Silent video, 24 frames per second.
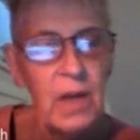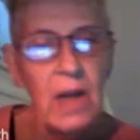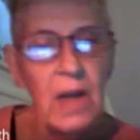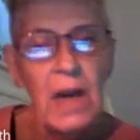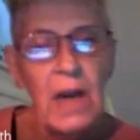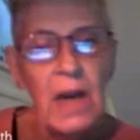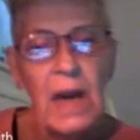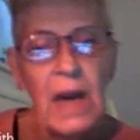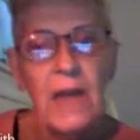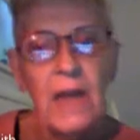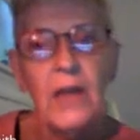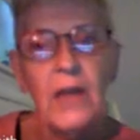
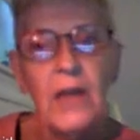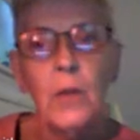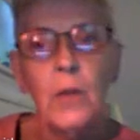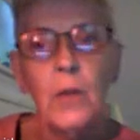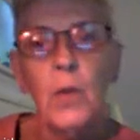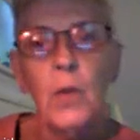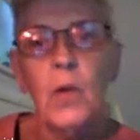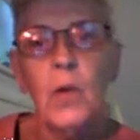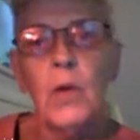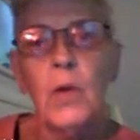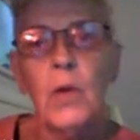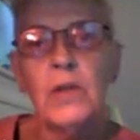And then
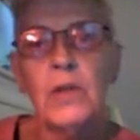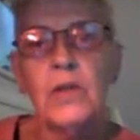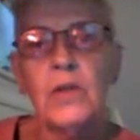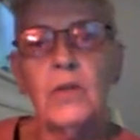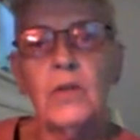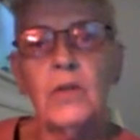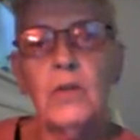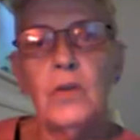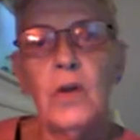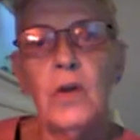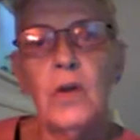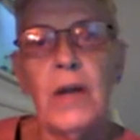we're going to
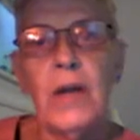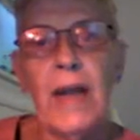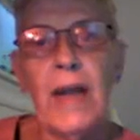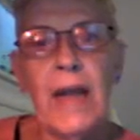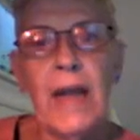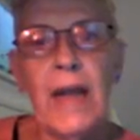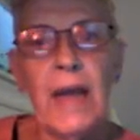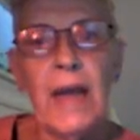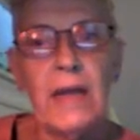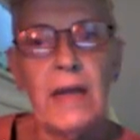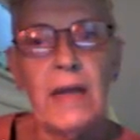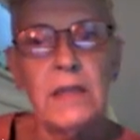look
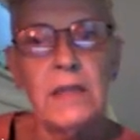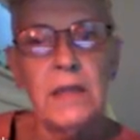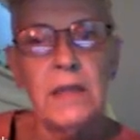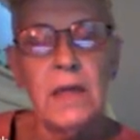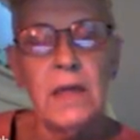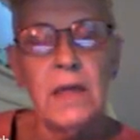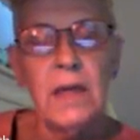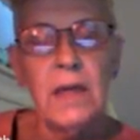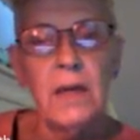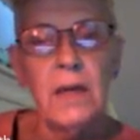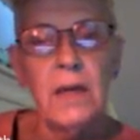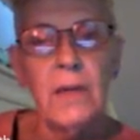at
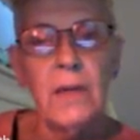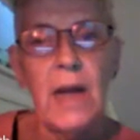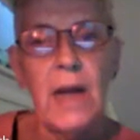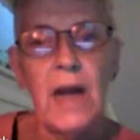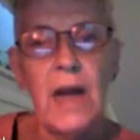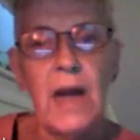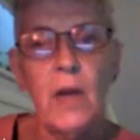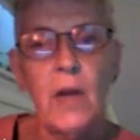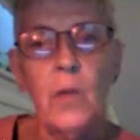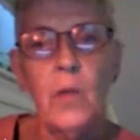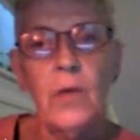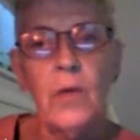
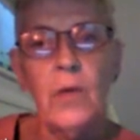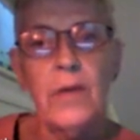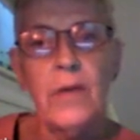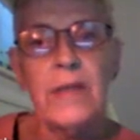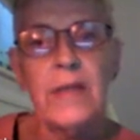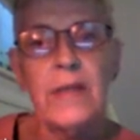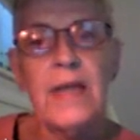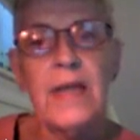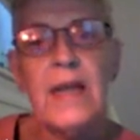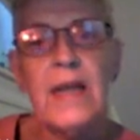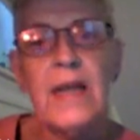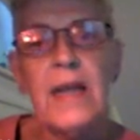how we're
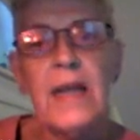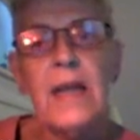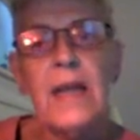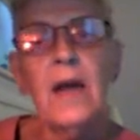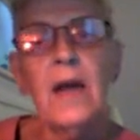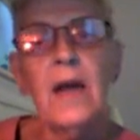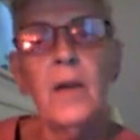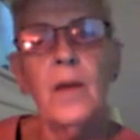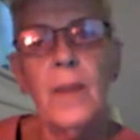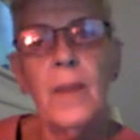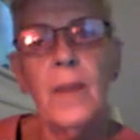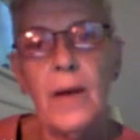thinking
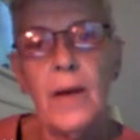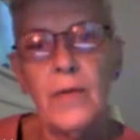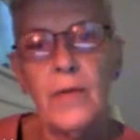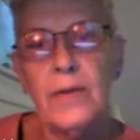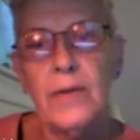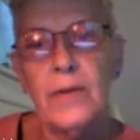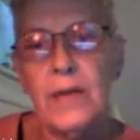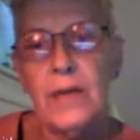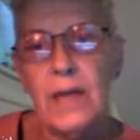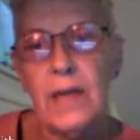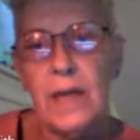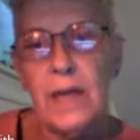
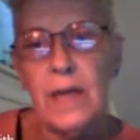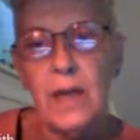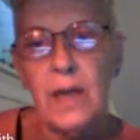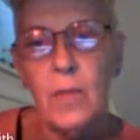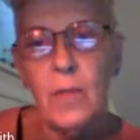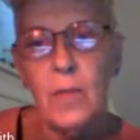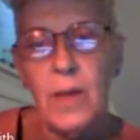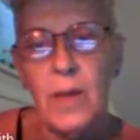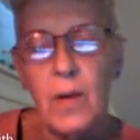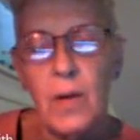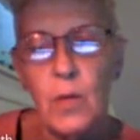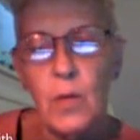
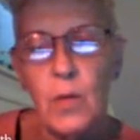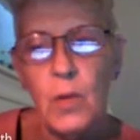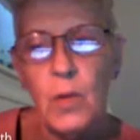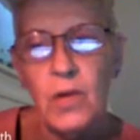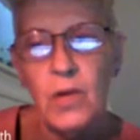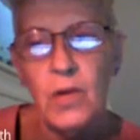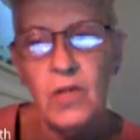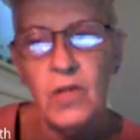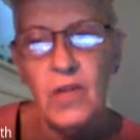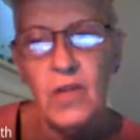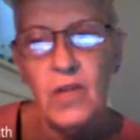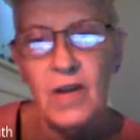about
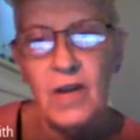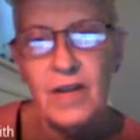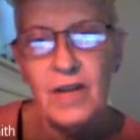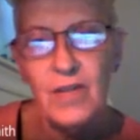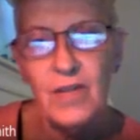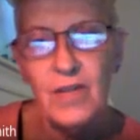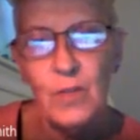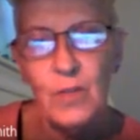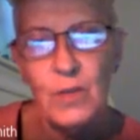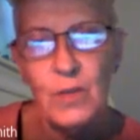queer studies,